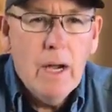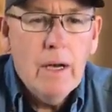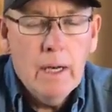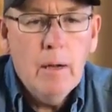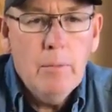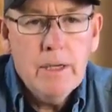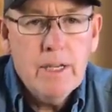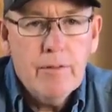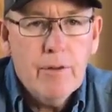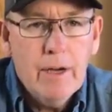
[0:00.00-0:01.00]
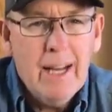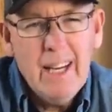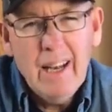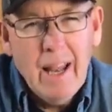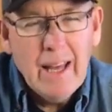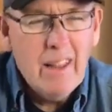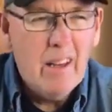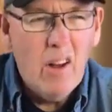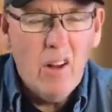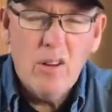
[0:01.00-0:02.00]
I would have done it a little bit different. I
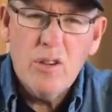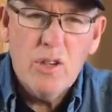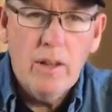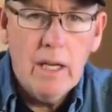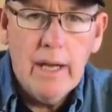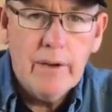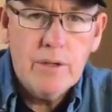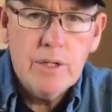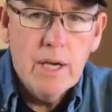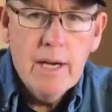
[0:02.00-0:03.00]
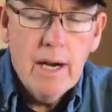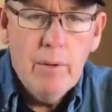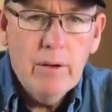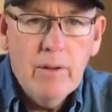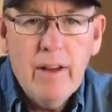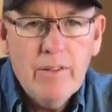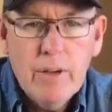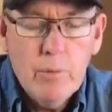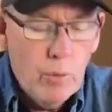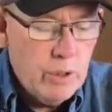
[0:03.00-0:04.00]
didn't like the colors on the letters. I
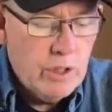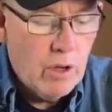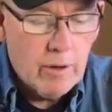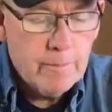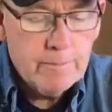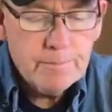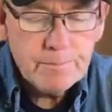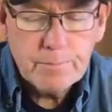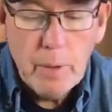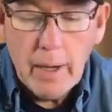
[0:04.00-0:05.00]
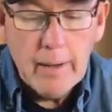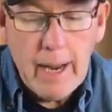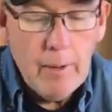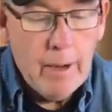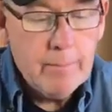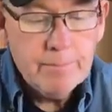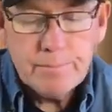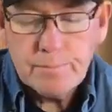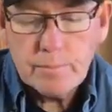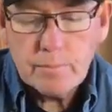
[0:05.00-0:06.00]
would have left it wood color. But
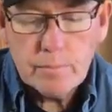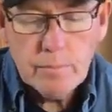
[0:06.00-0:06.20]
anyway,